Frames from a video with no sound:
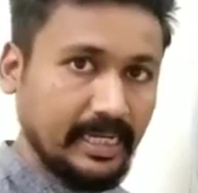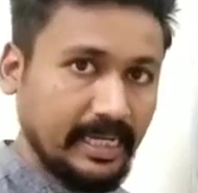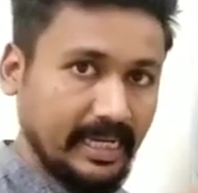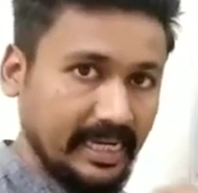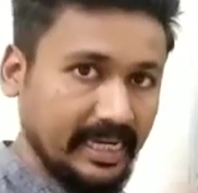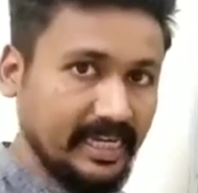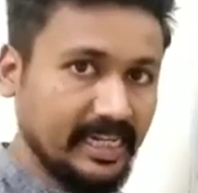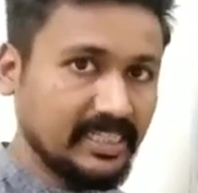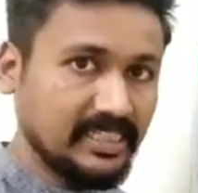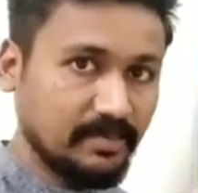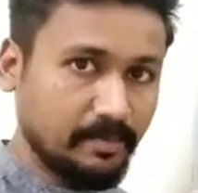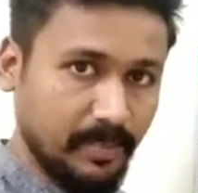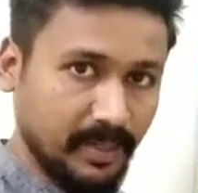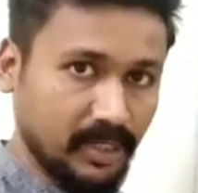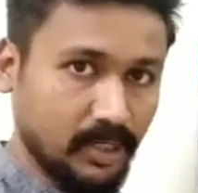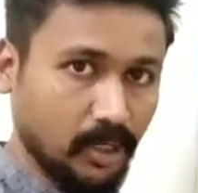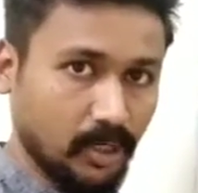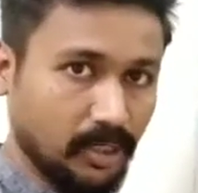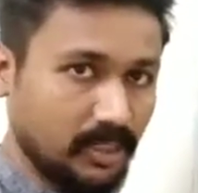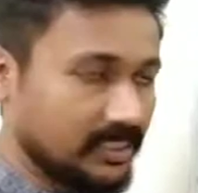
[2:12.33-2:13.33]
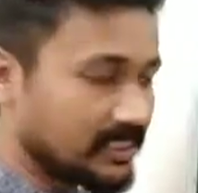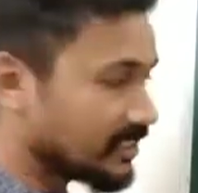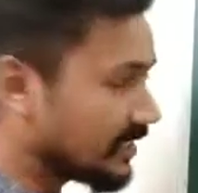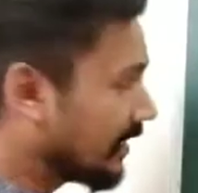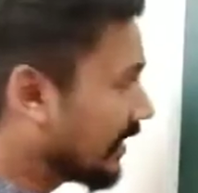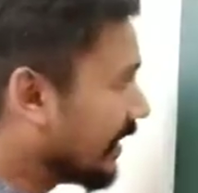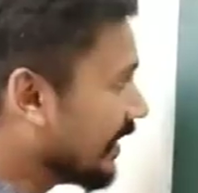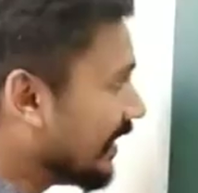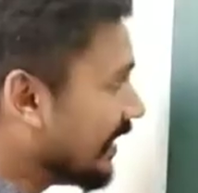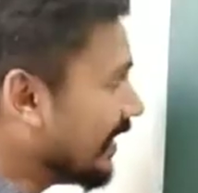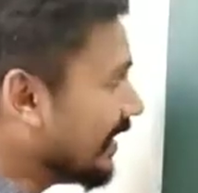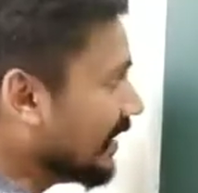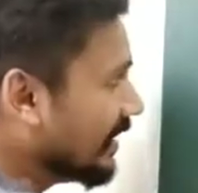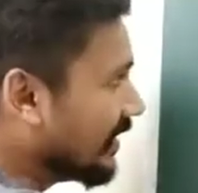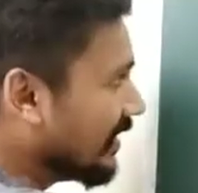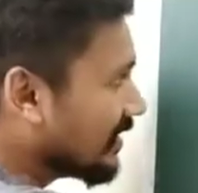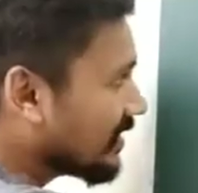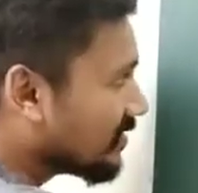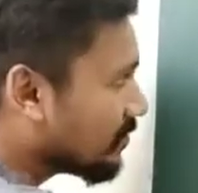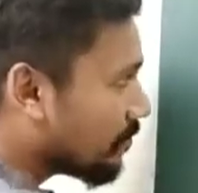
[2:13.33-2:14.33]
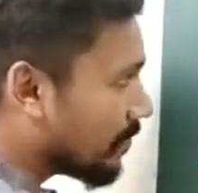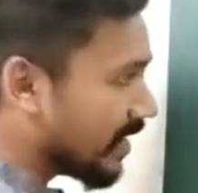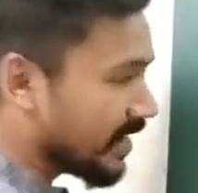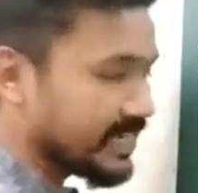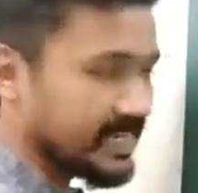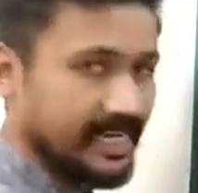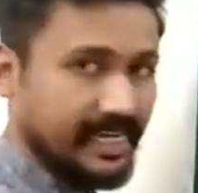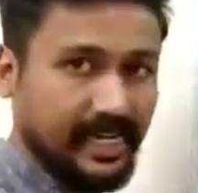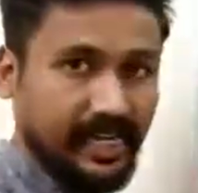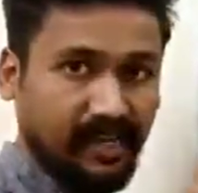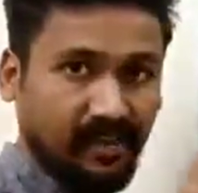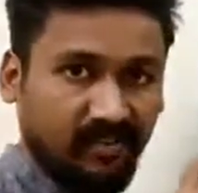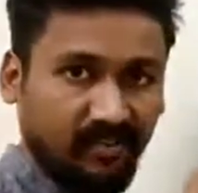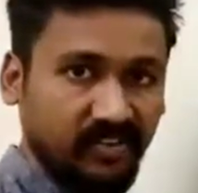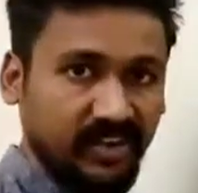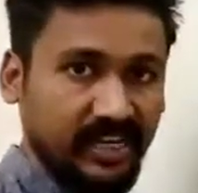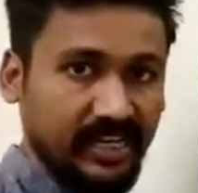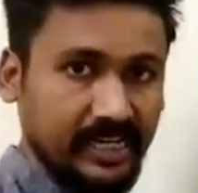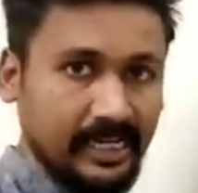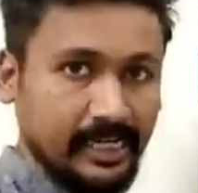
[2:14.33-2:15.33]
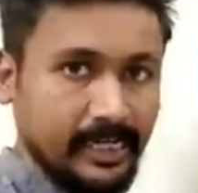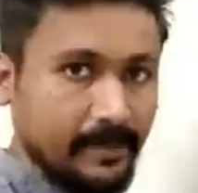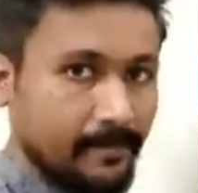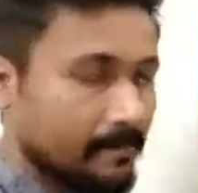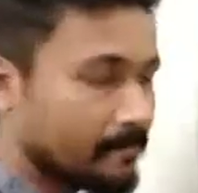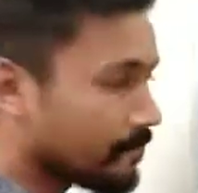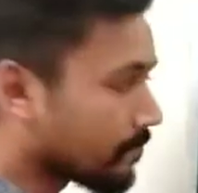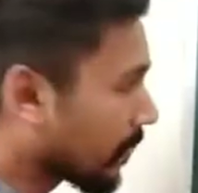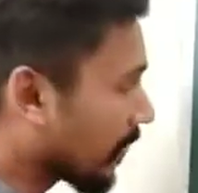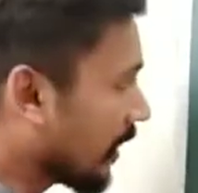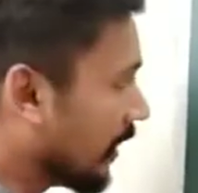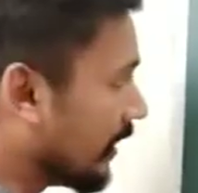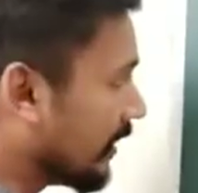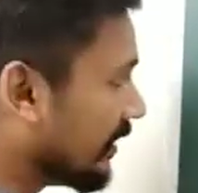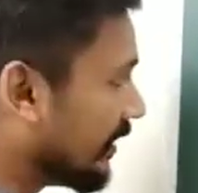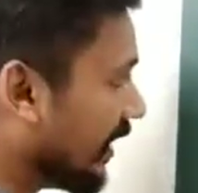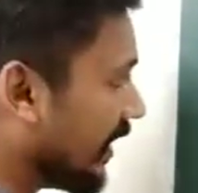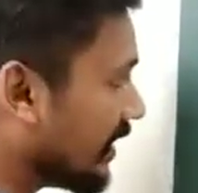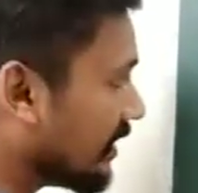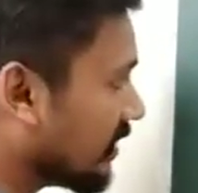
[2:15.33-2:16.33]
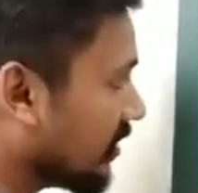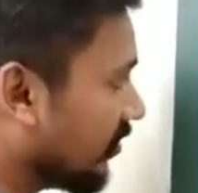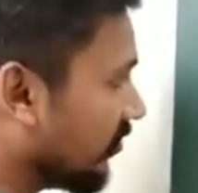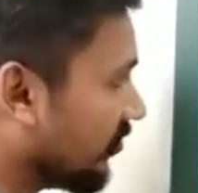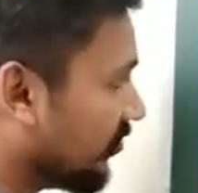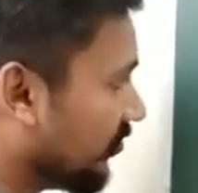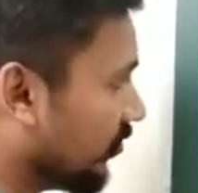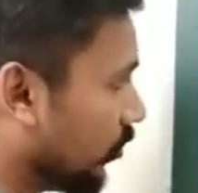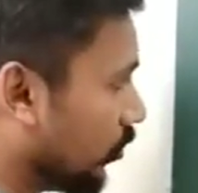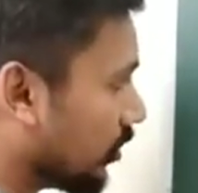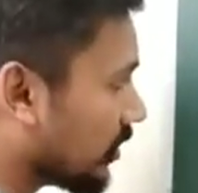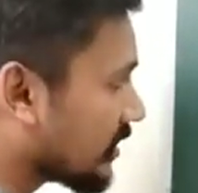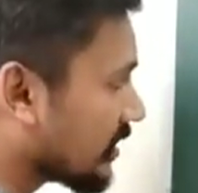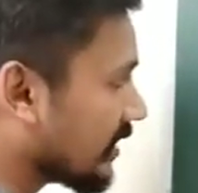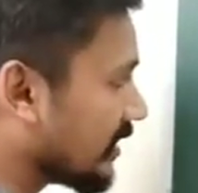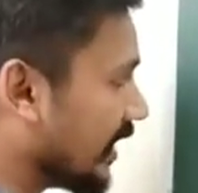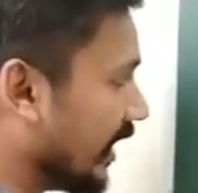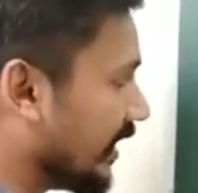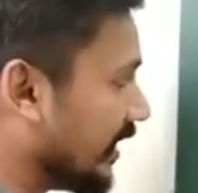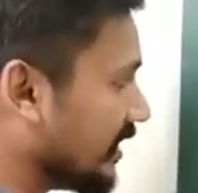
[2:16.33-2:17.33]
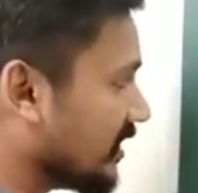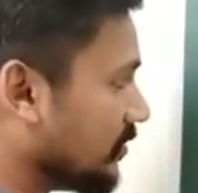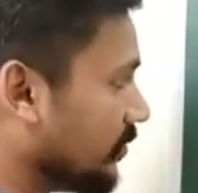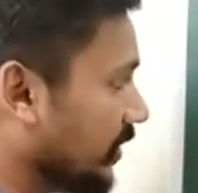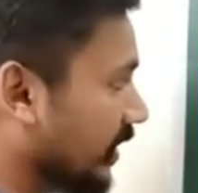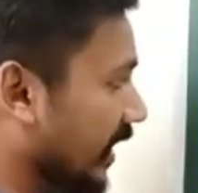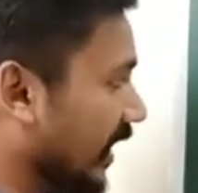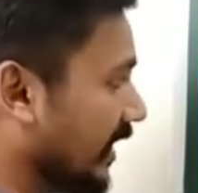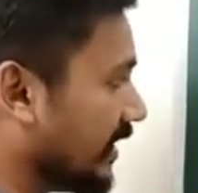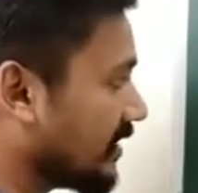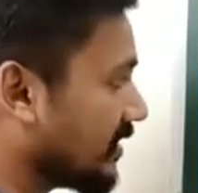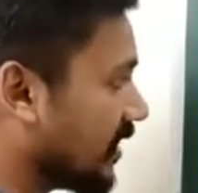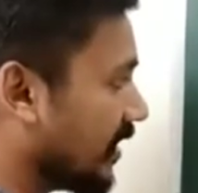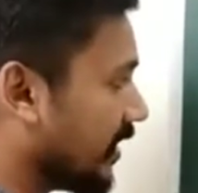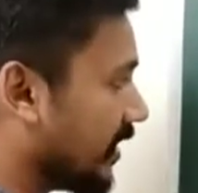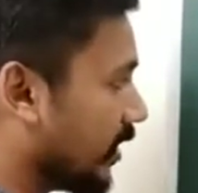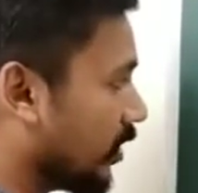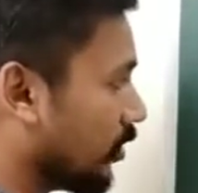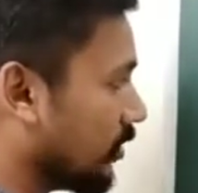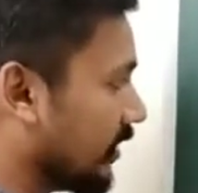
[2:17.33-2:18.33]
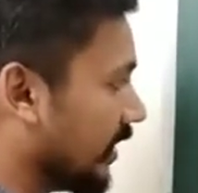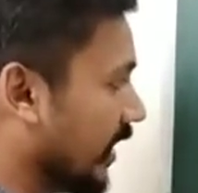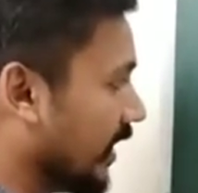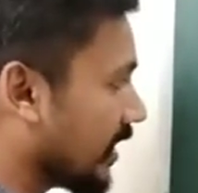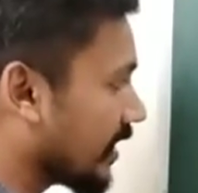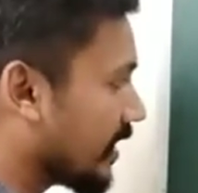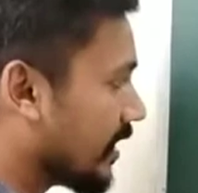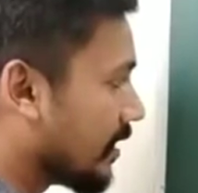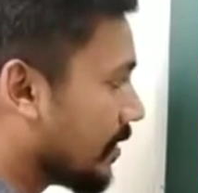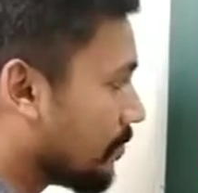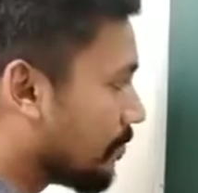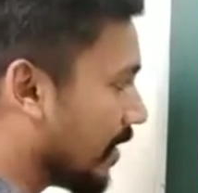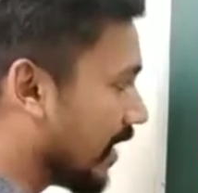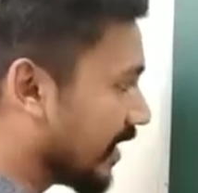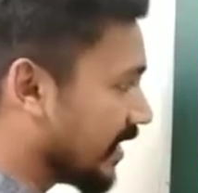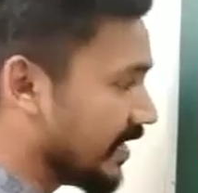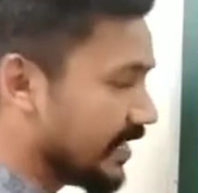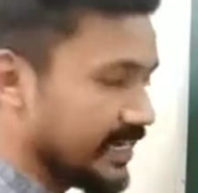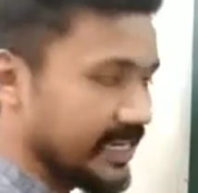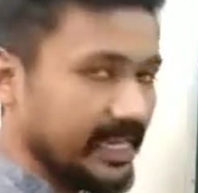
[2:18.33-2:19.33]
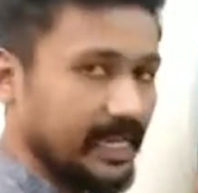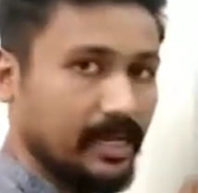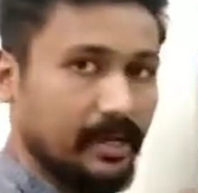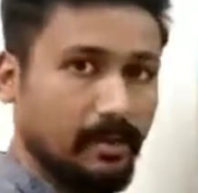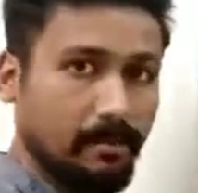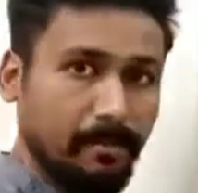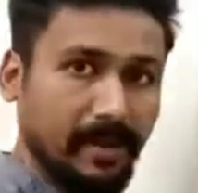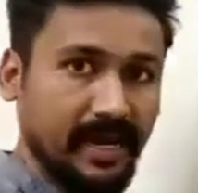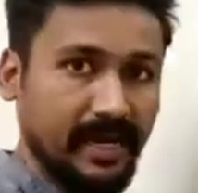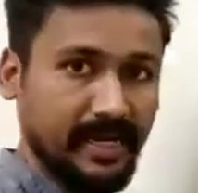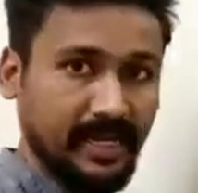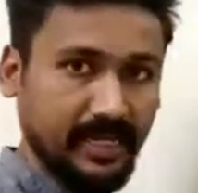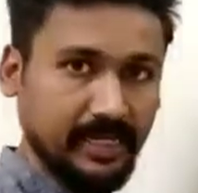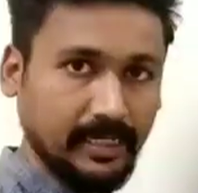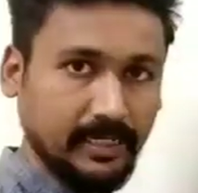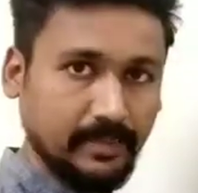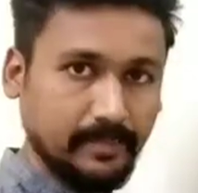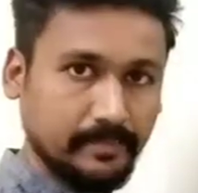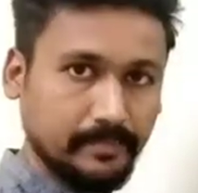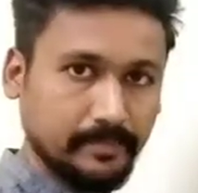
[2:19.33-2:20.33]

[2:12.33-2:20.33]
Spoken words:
It is because in this magnetic field there is a force that is being exerted on that magnetic particle.